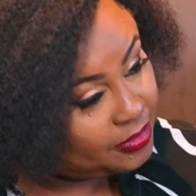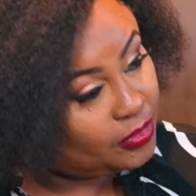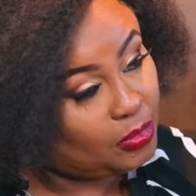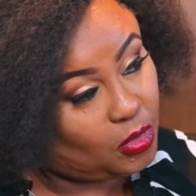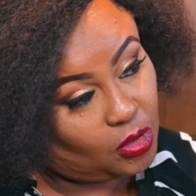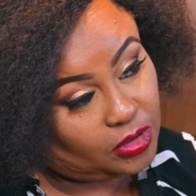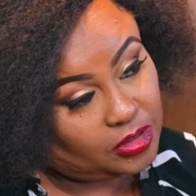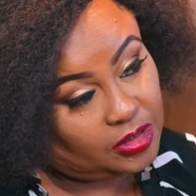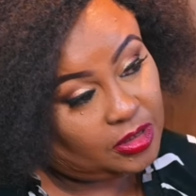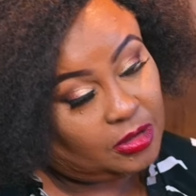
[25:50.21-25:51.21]
from God,
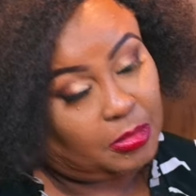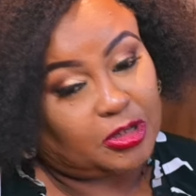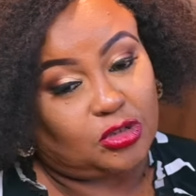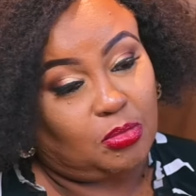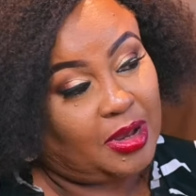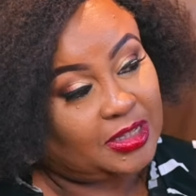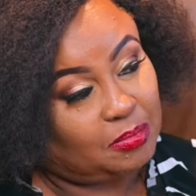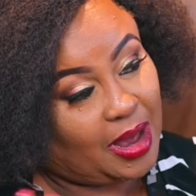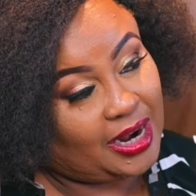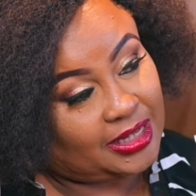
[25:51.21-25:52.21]
but you
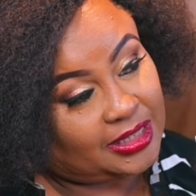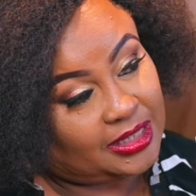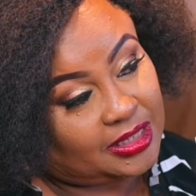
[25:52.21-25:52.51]
must balance it.